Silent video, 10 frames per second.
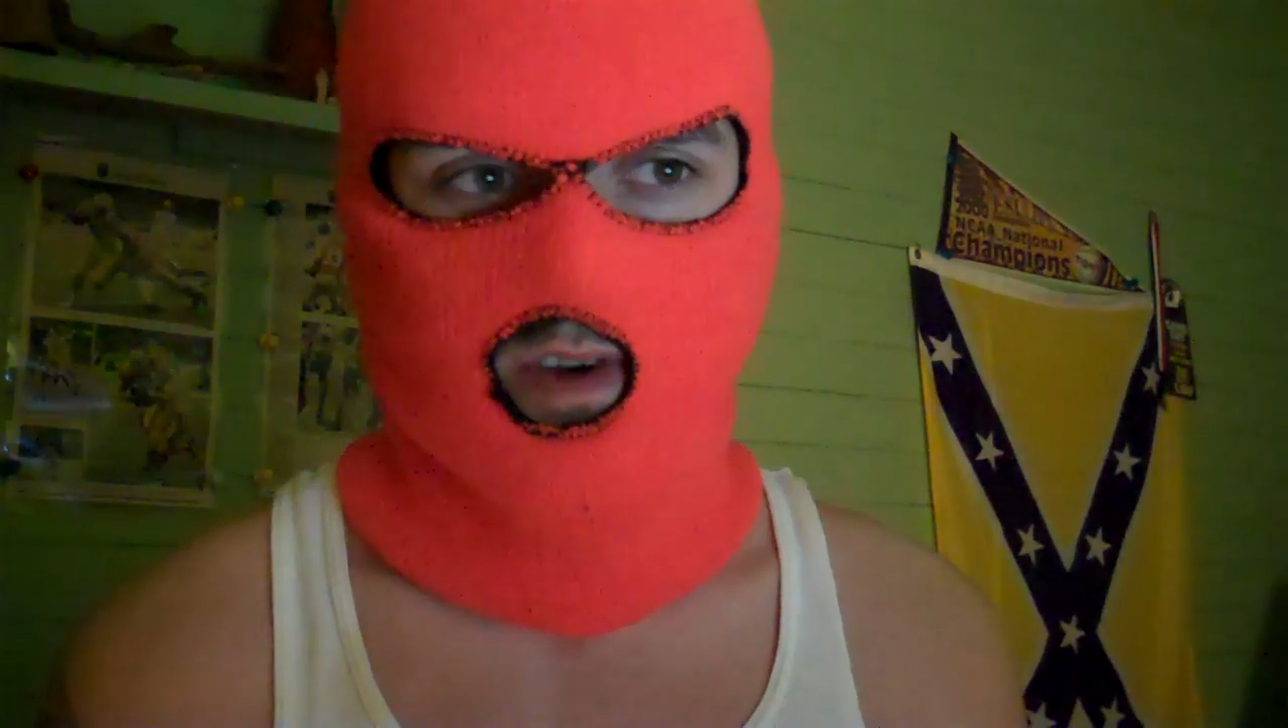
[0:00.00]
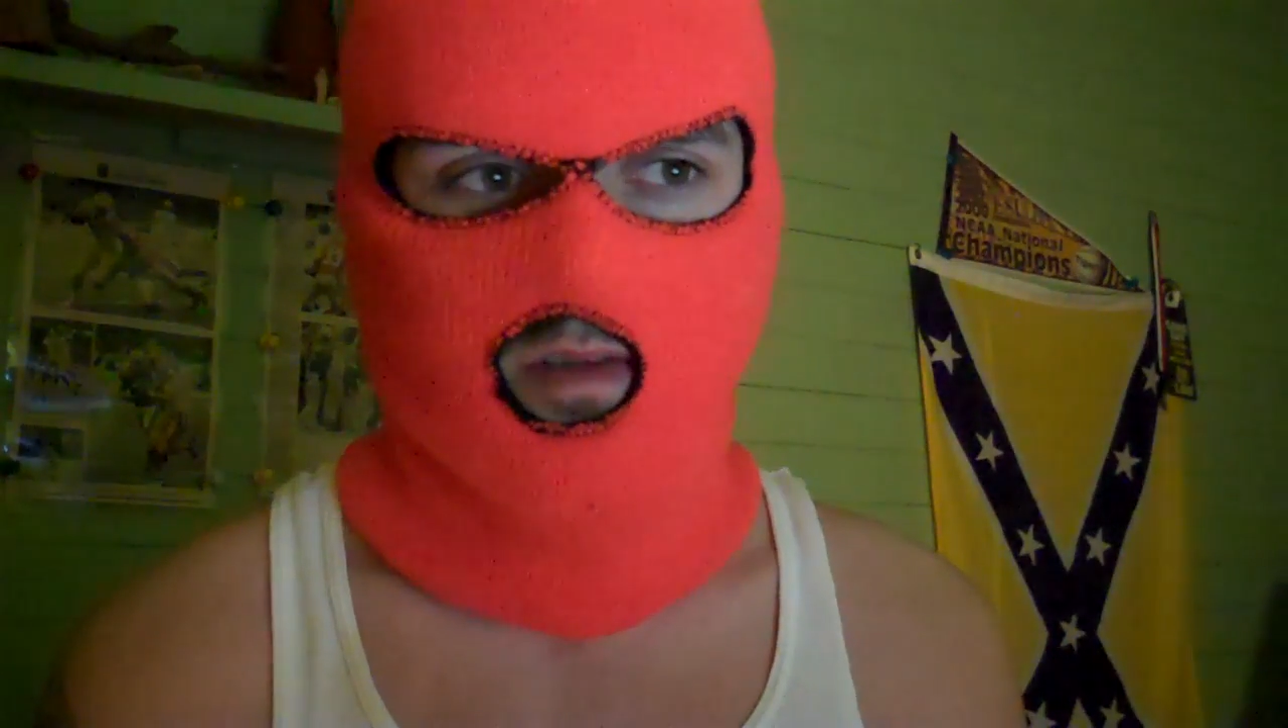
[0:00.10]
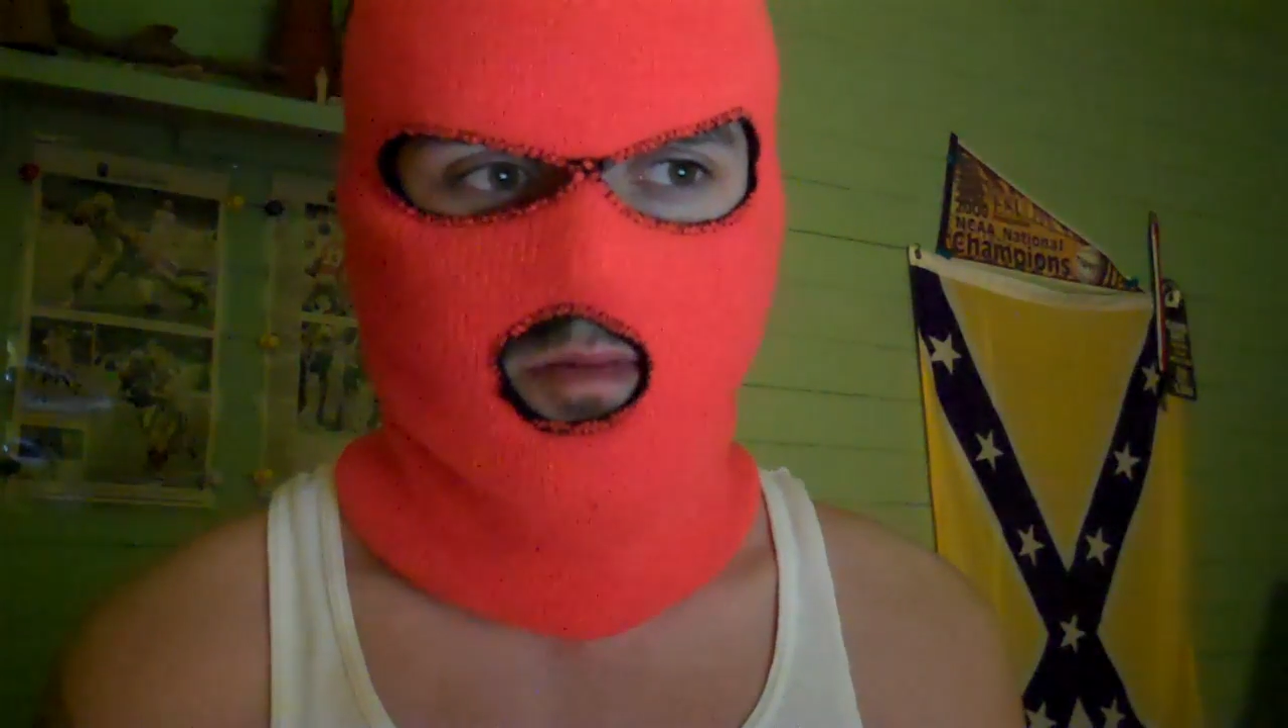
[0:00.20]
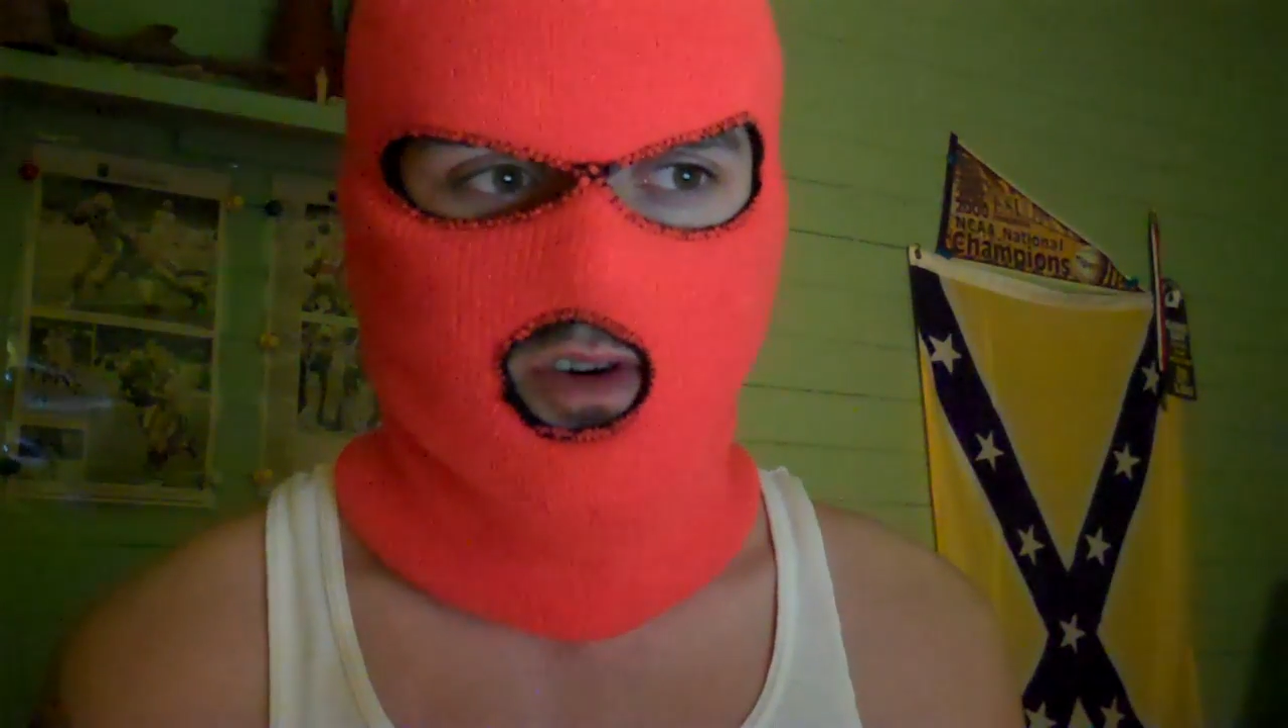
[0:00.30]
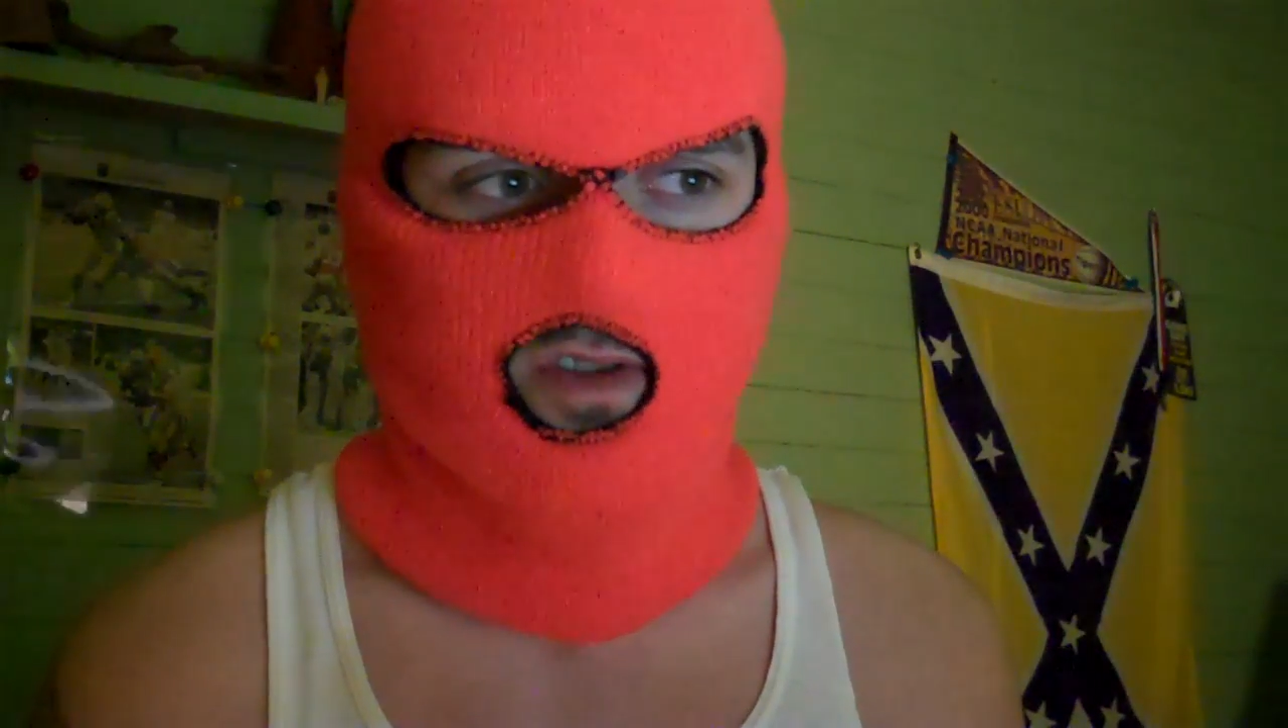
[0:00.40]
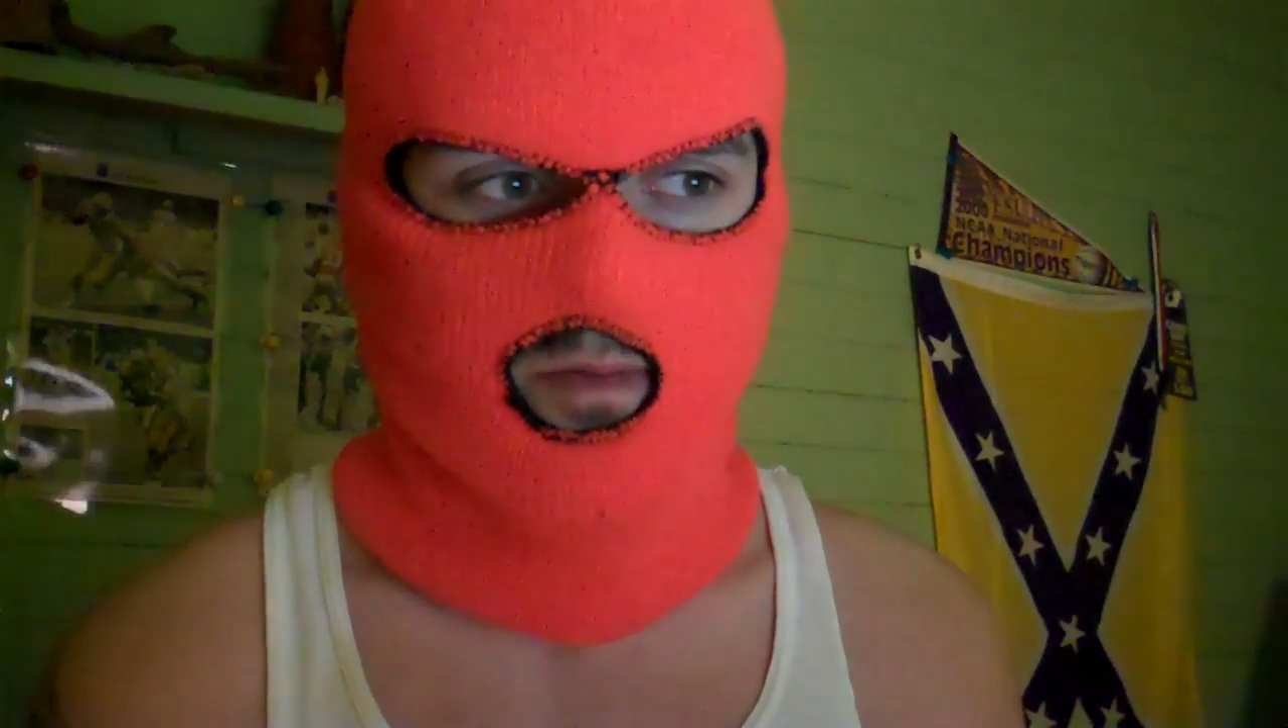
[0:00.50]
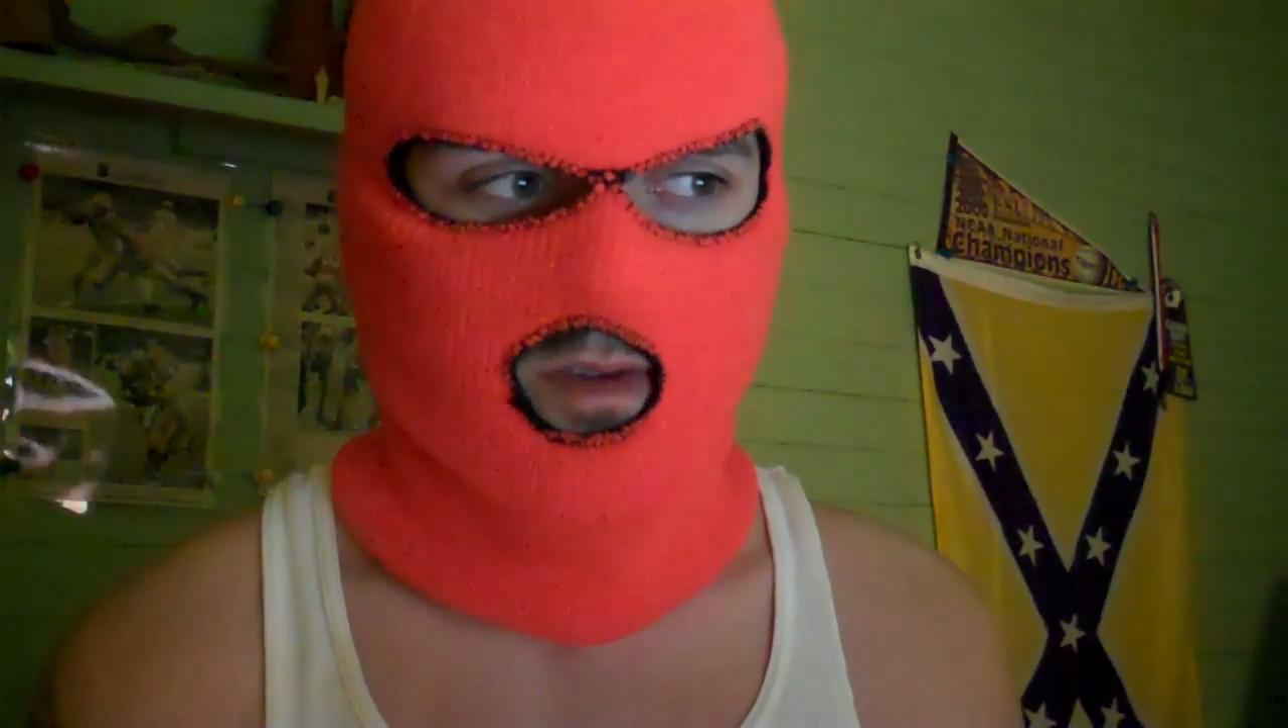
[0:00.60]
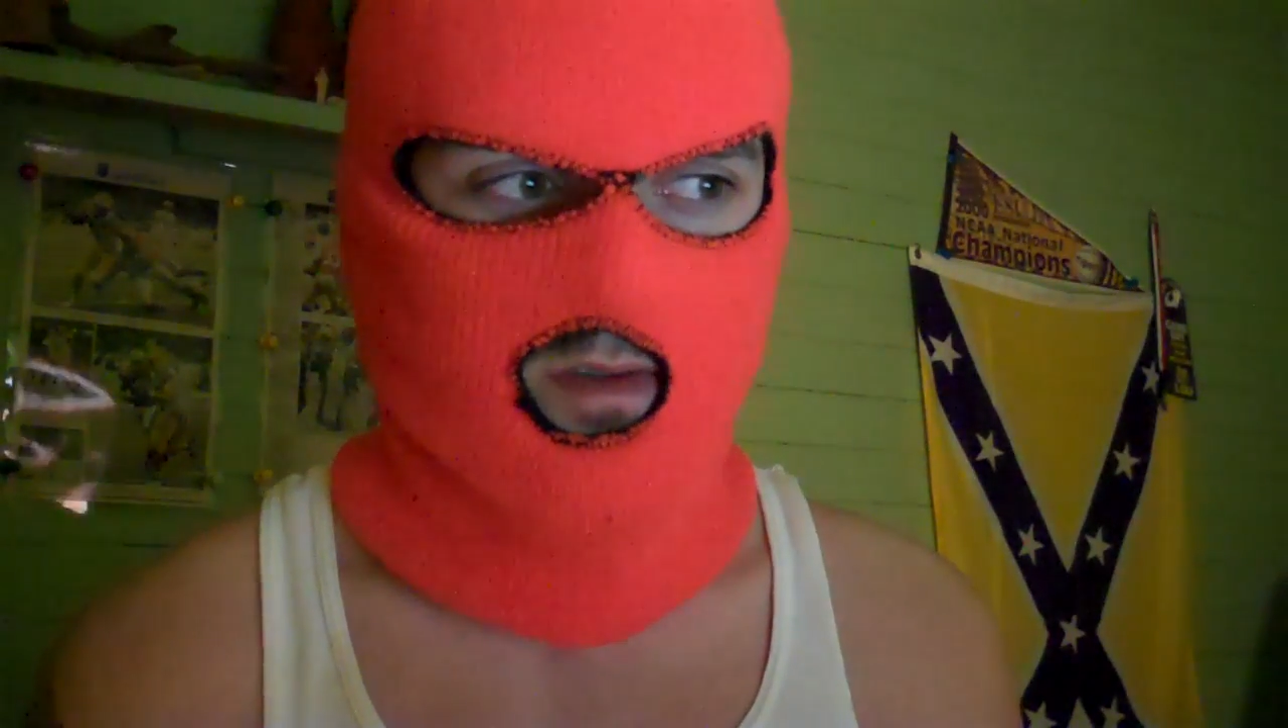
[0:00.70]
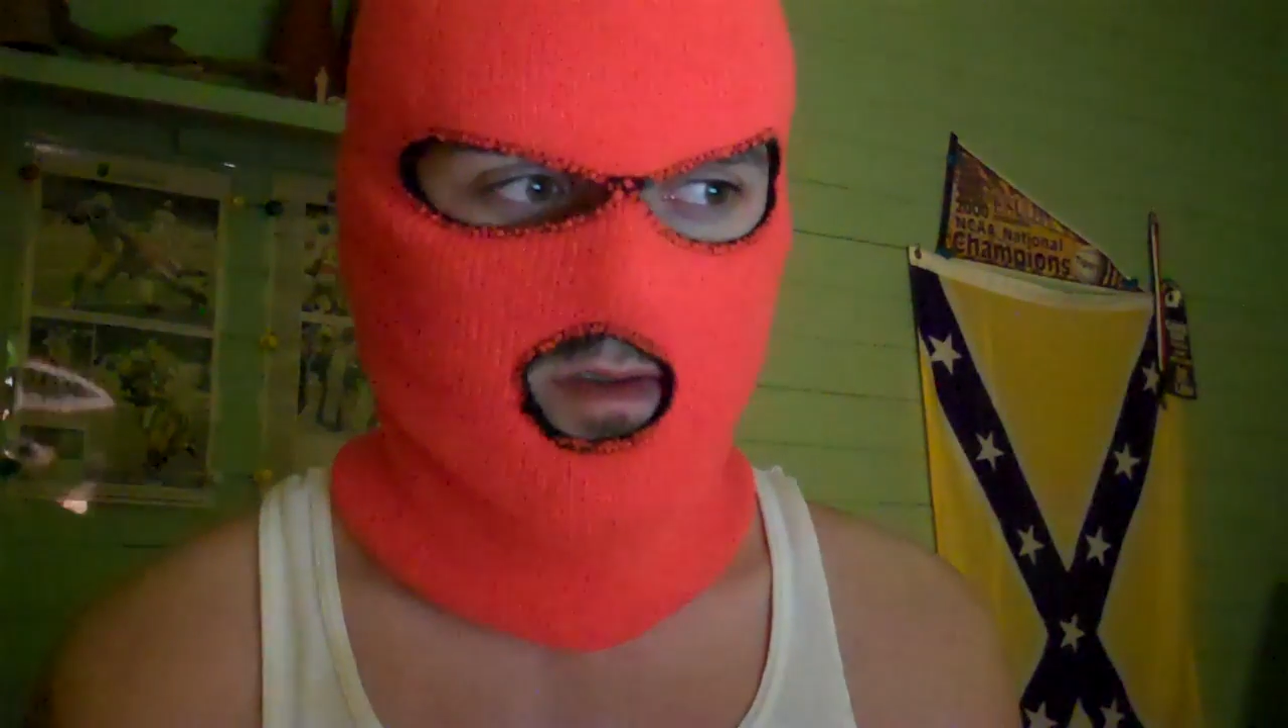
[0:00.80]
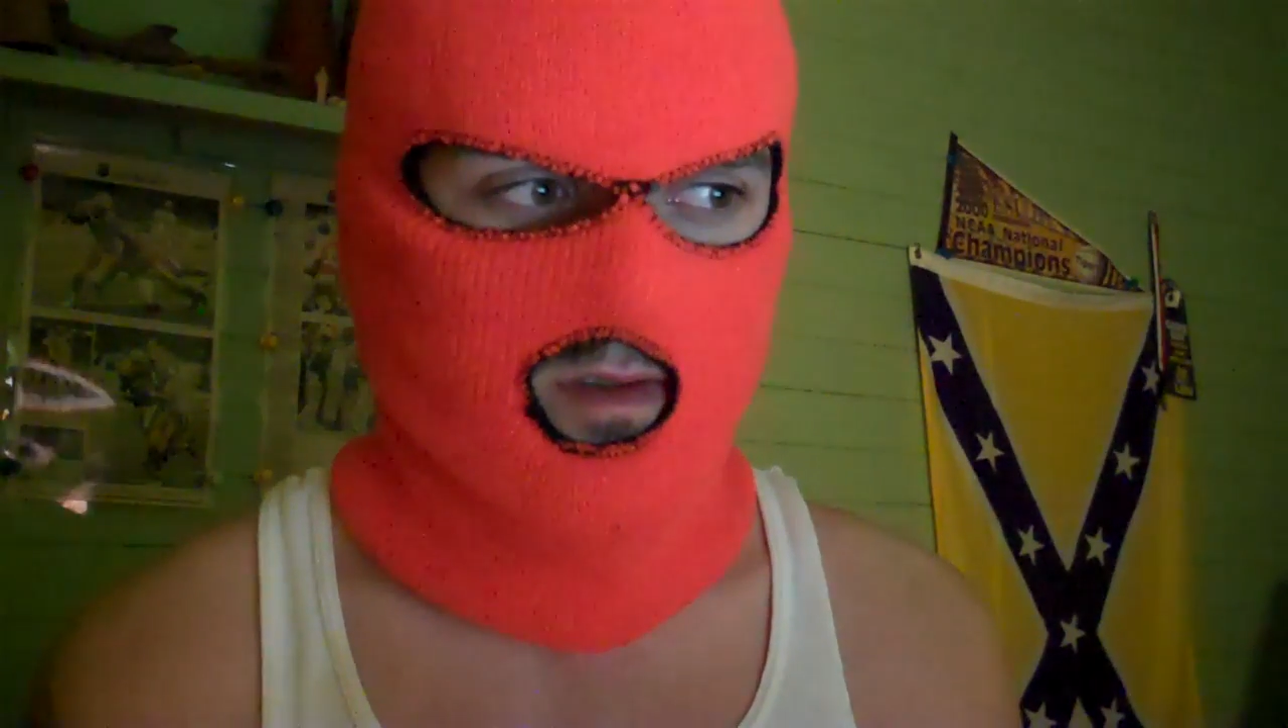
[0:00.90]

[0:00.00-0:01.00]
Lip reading: reimbursement,